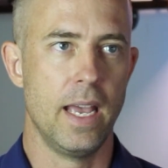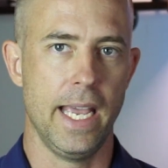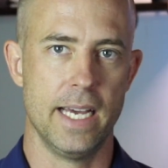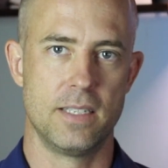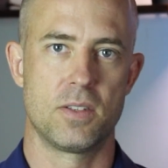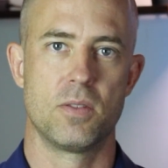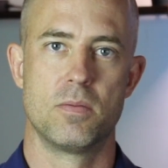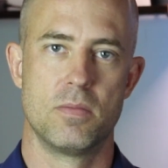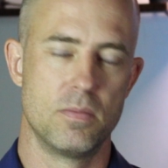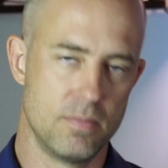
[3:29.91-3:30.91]
and
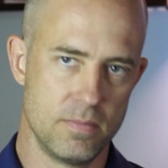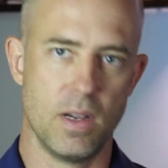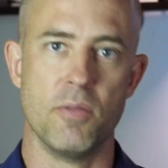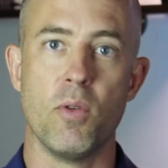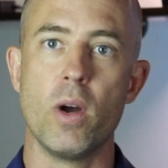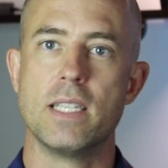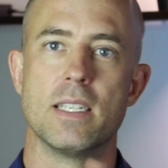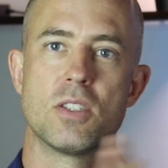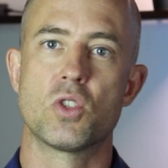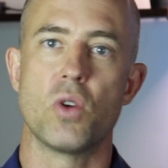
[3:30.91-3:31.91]
avoid
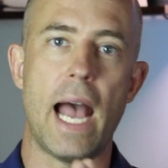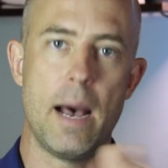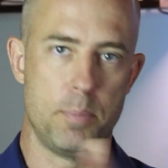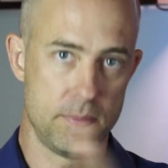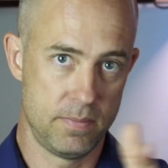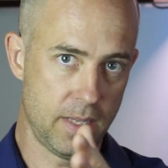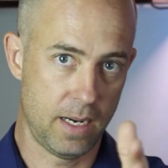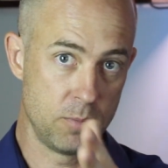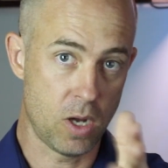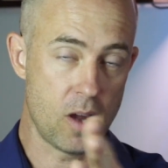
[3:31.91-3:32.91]
this trap that
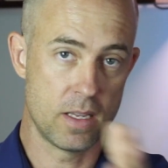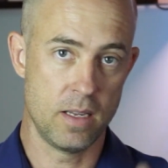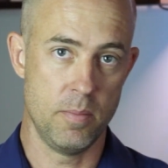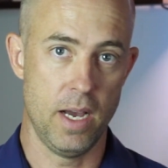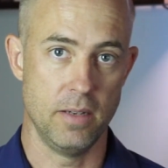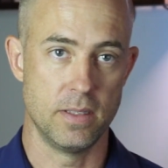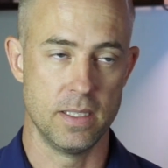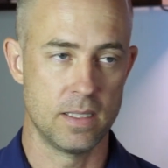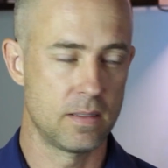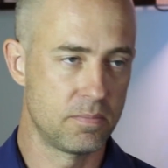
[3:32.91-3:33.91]
I'm talking about,
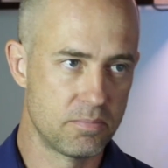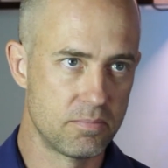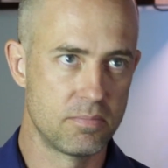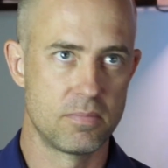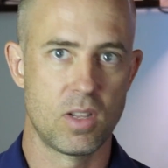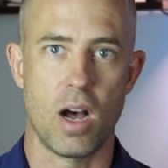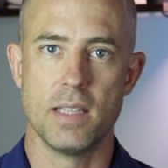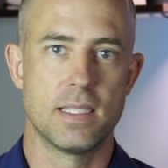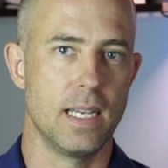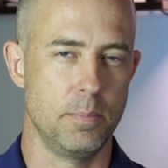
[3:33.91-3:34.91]
this
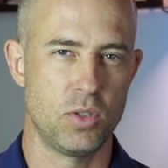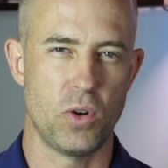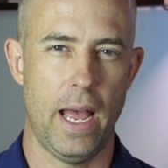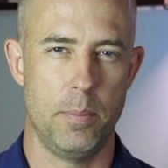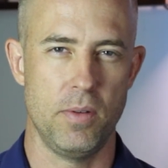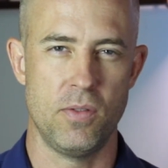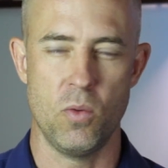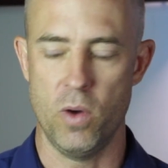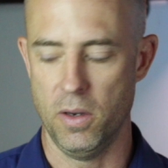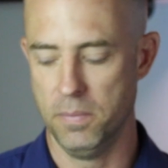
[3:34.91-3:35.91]
concept trap, if
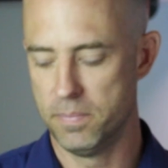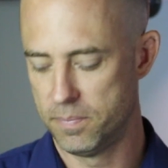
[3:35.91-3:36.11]
you will.